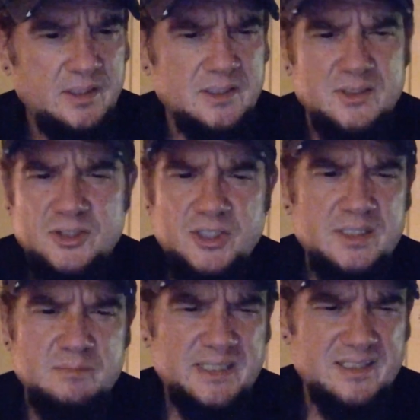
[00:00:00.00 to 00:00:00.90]
shouldn't
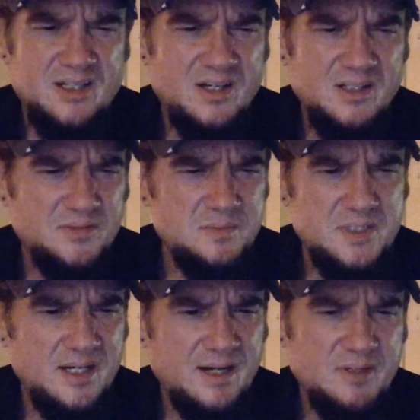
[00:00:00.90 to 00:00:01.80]
mean that all of them should
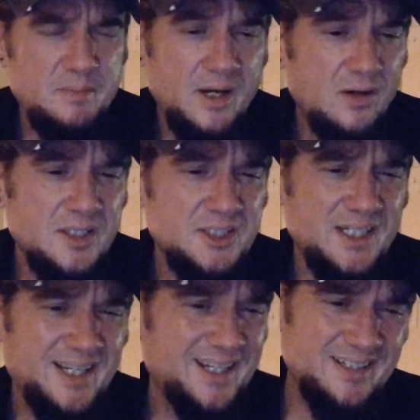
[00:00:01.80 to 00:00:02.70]
have to perish
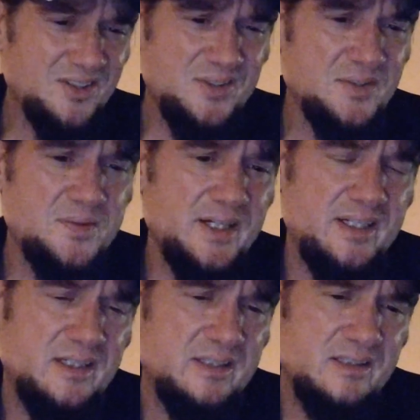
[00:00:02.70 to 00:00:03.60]
in an earthquake
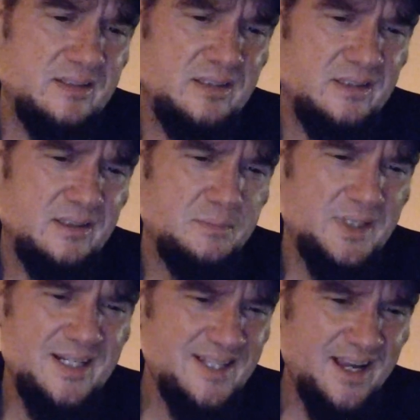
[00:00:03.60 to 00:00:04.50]

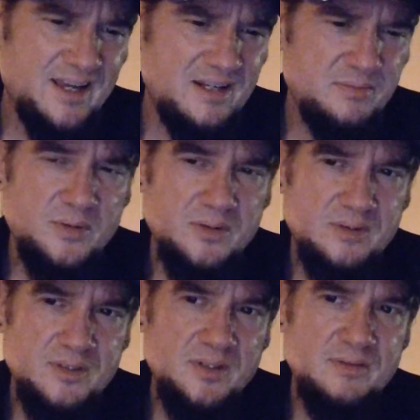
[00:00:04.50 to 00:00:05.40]
because they can't afford
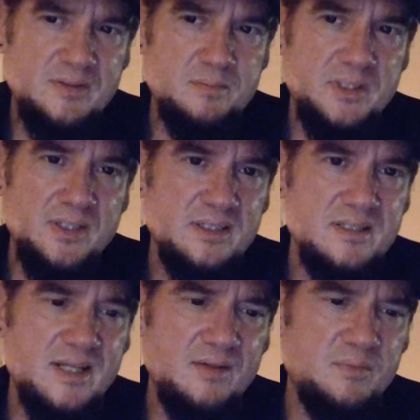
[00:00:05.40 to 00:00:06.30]
to live in buildings that
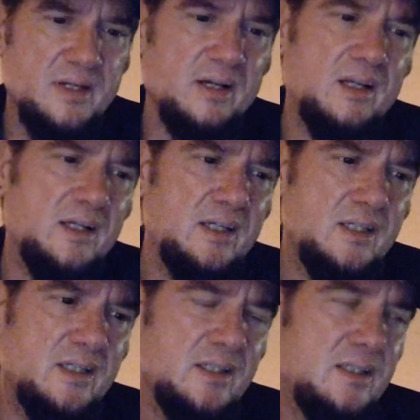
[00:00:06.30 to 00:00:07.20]
have been
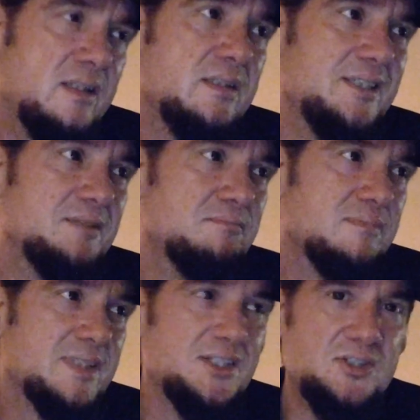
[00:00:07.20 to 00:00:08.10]

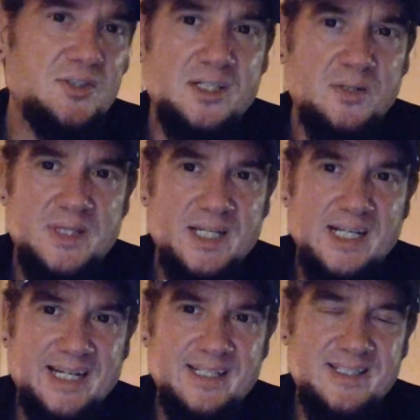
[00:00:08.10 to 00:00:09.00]
constructed with the
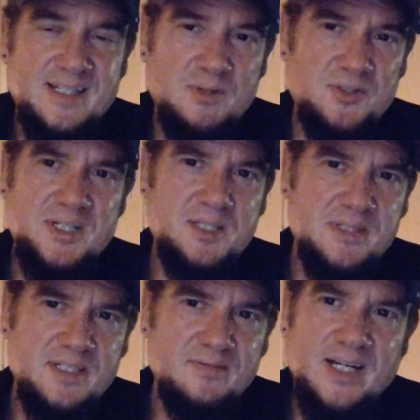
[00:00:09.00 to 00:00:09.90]
latest and most
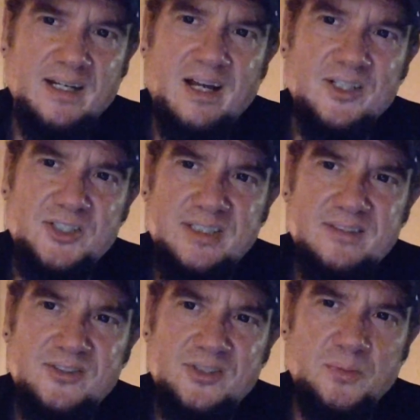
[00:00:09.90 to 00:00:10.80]
expensive technologies
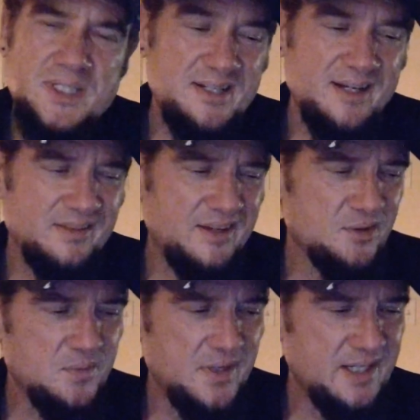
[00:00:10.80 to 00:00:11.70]
to withstand the
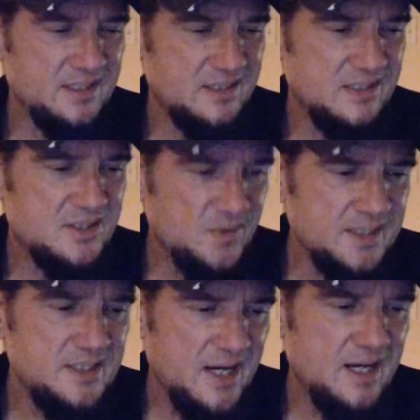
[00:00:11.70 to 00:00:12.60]
earthquakes. It's really
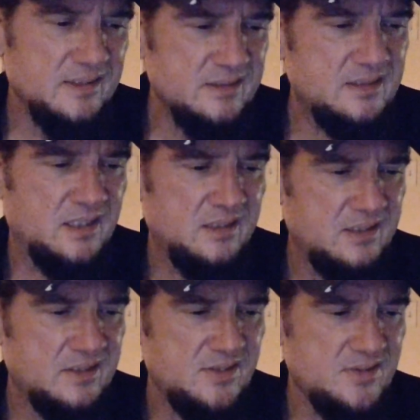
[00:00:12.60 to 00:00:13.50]
sad.
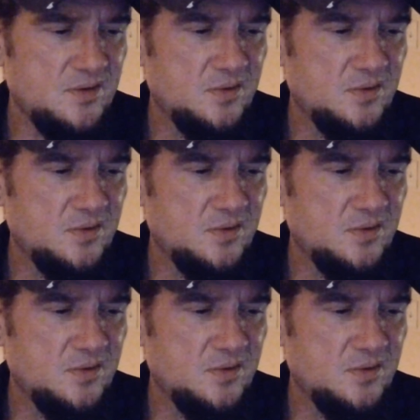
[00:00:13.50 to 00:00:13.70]
So,